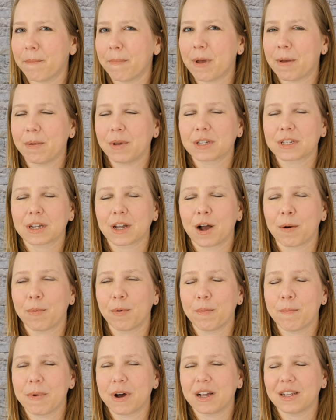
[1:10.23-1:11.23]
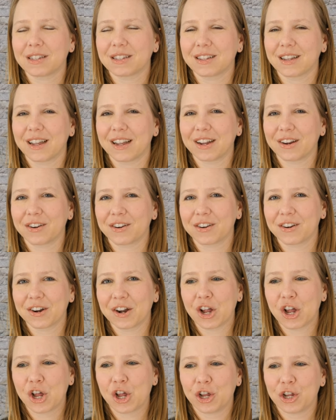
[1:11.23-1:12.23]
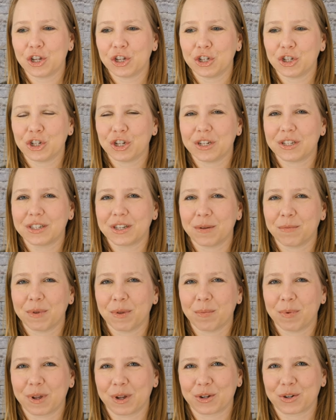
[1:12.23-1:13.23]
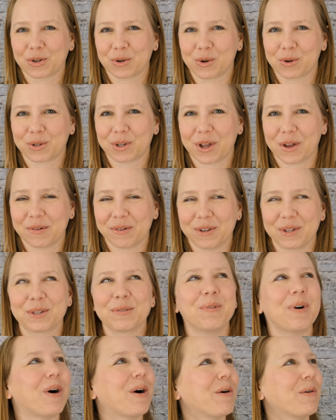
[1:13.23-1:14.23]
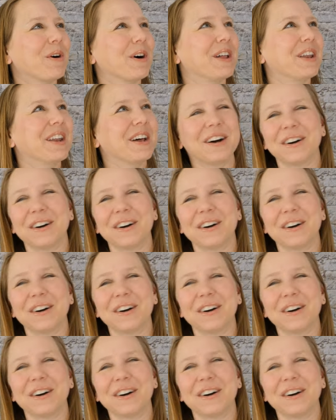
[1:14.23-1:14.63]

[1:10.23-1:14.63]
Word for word: maybe it's a couple months later, she sent me pictures of a small one.